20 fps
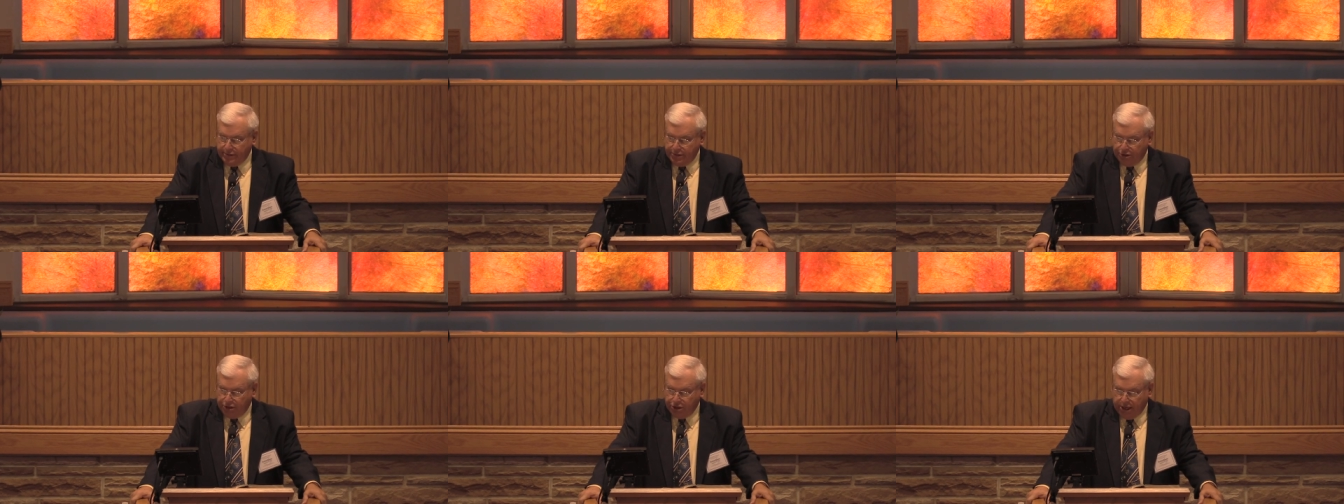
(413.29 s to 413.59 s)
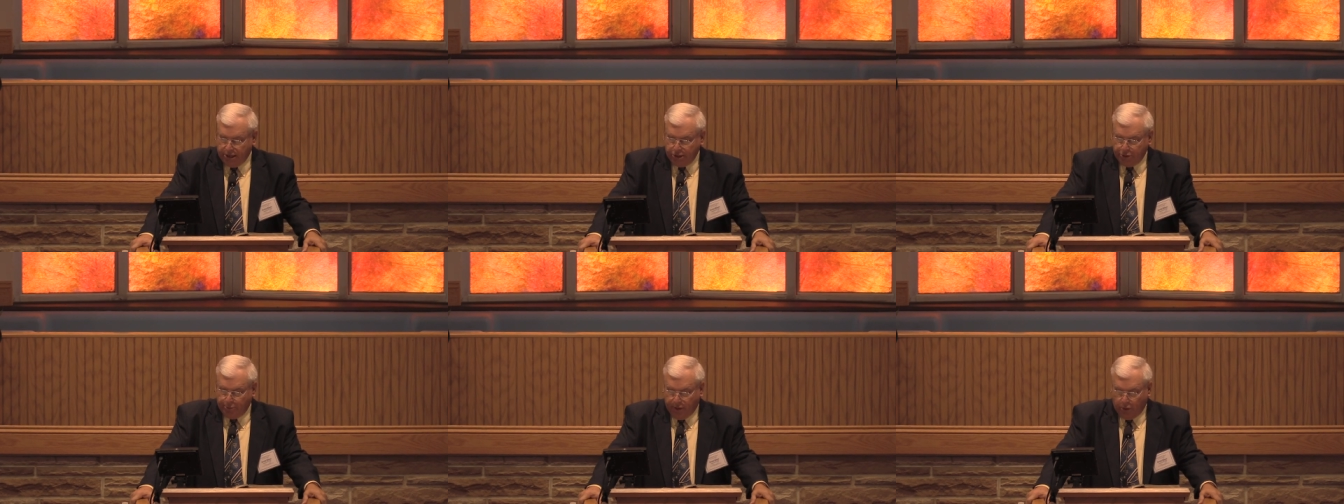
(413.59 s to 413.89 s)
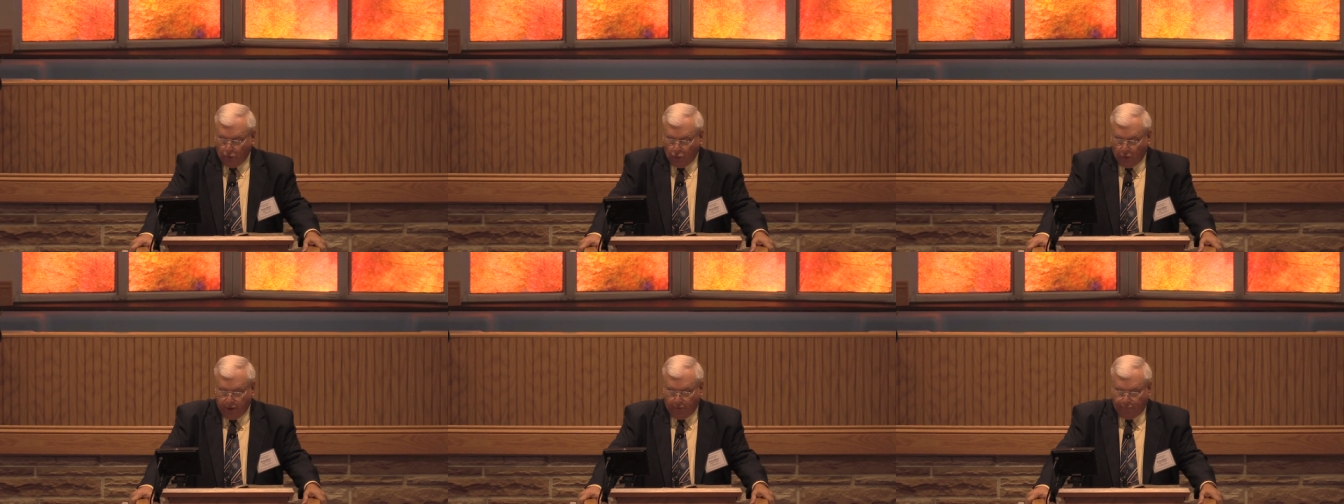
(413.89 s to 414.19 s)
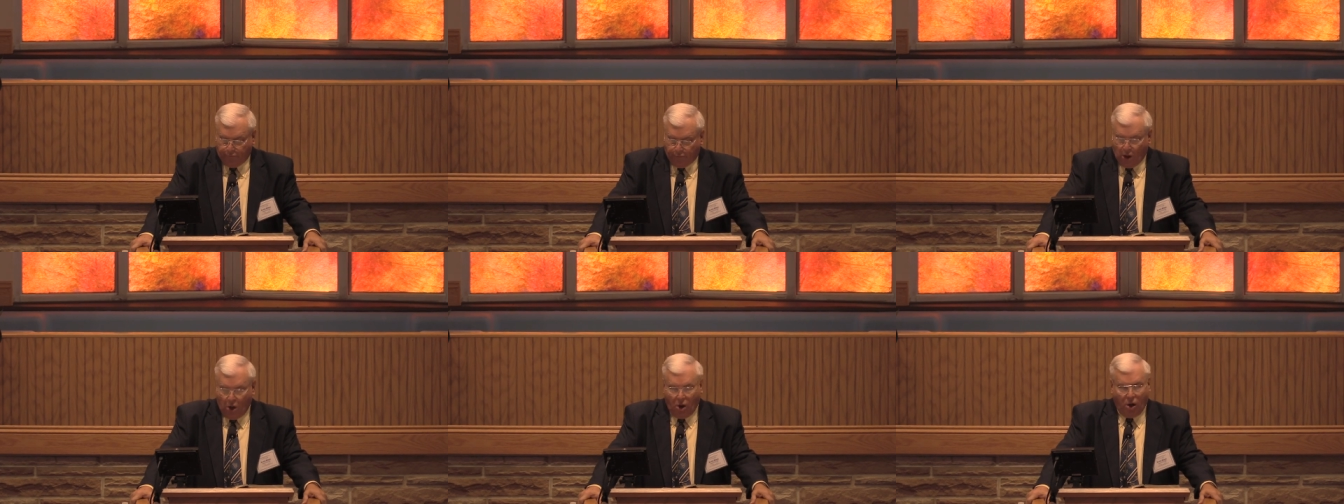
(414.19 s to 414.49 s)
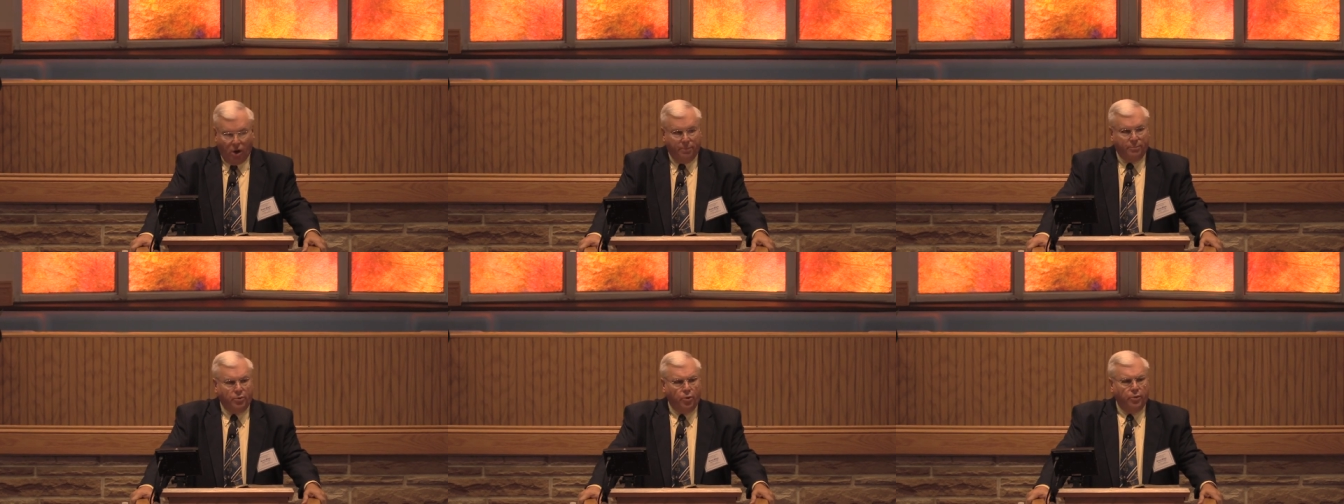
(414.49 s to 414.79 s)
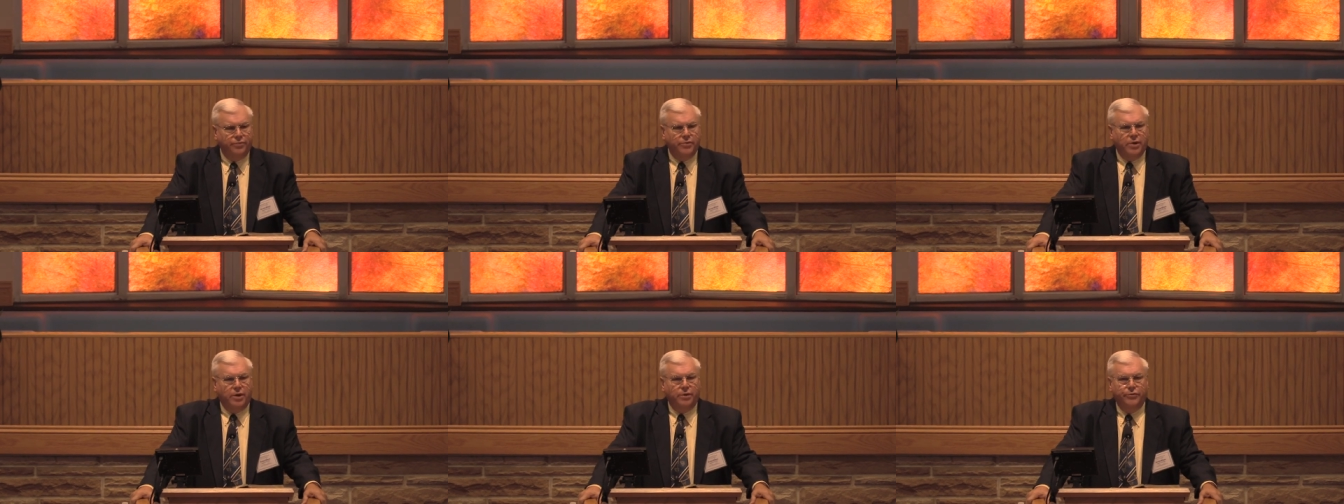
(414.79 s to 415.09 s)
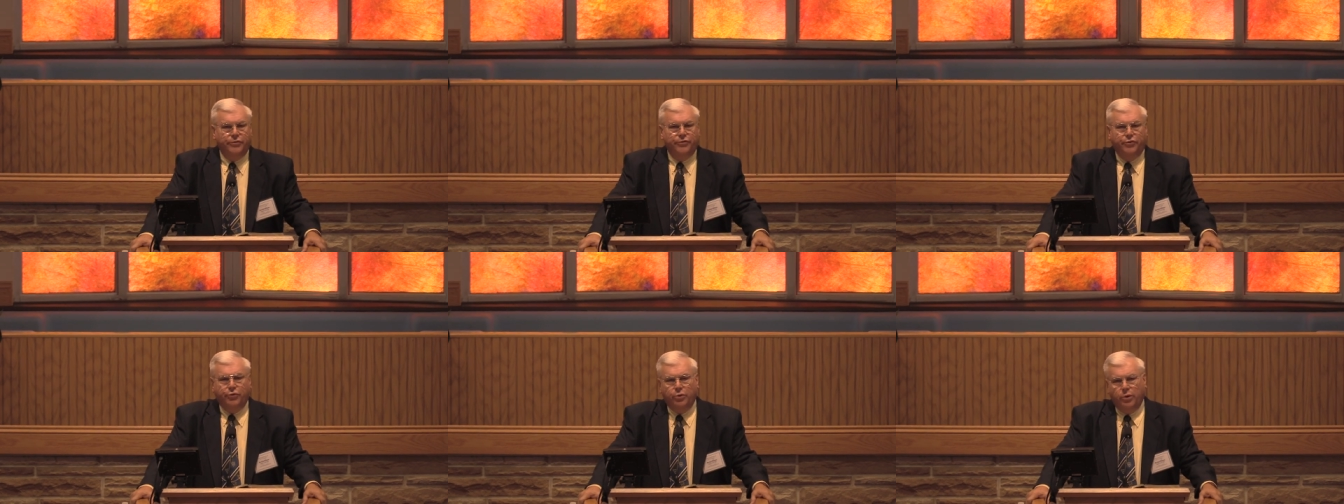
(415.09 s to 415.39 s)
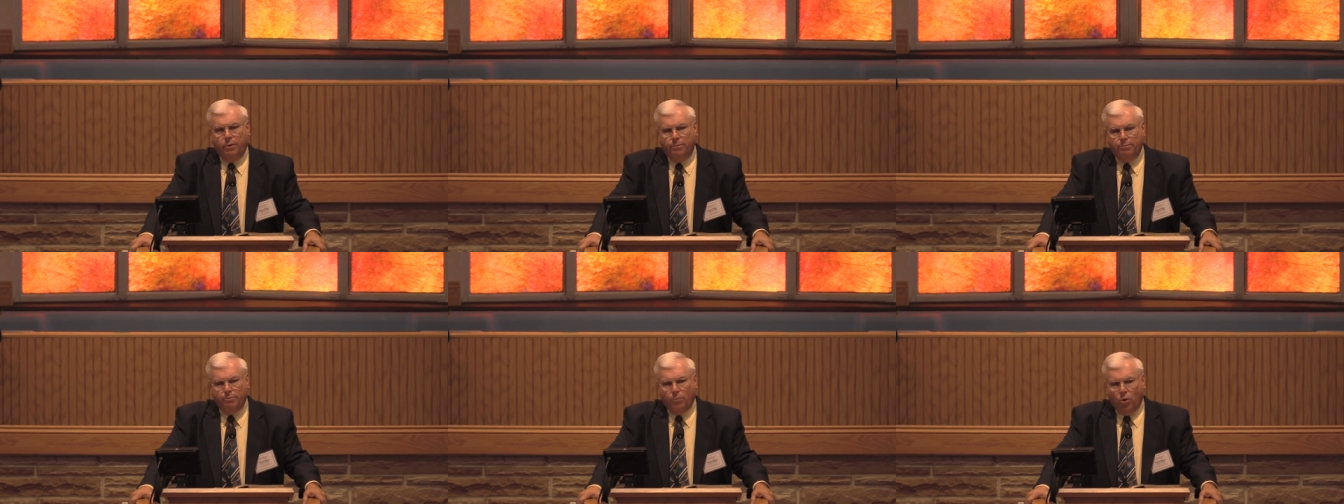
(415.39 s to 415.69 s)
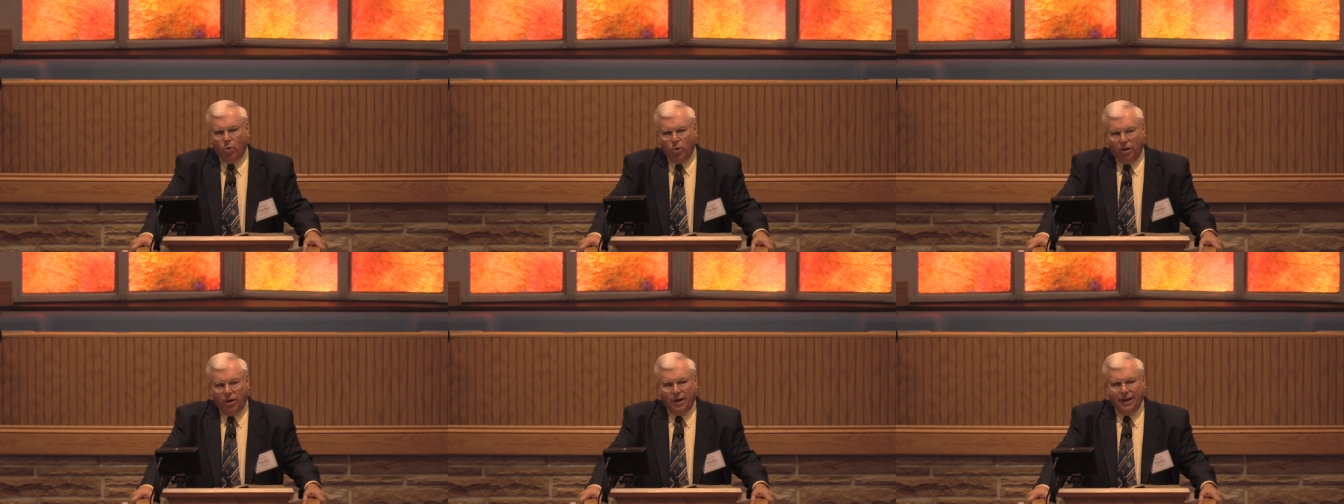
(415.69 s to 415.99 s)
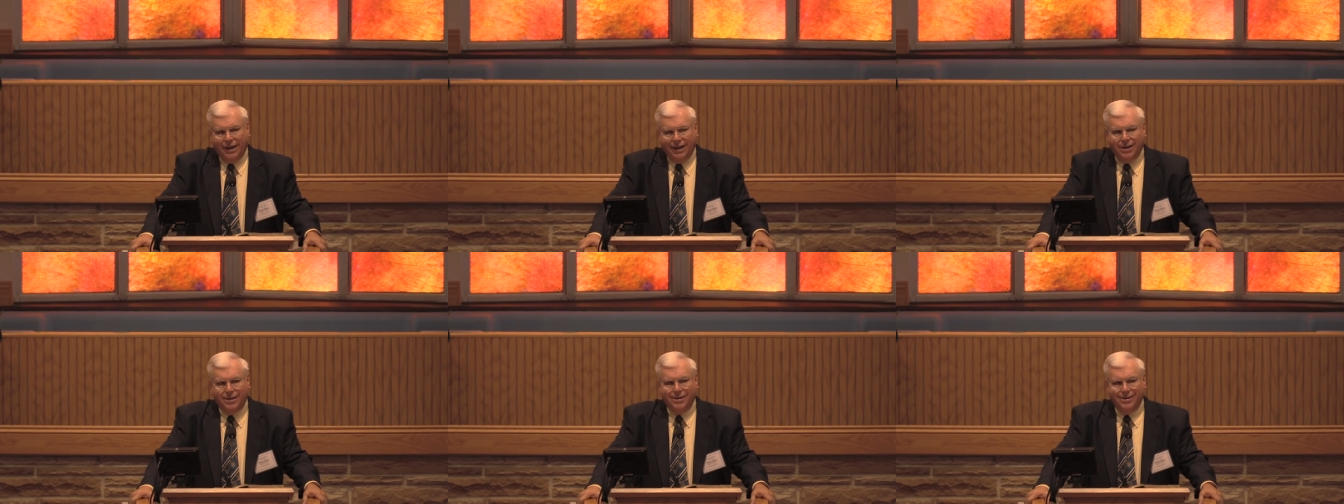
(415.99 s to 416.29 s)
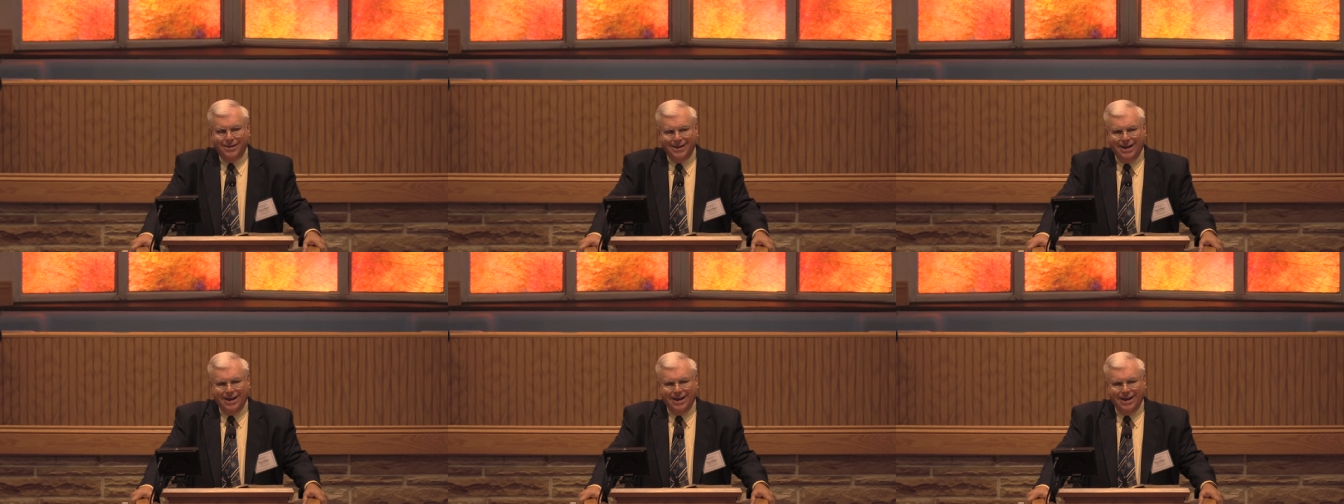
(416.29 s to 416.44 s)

Judgment will fall upon those who are morally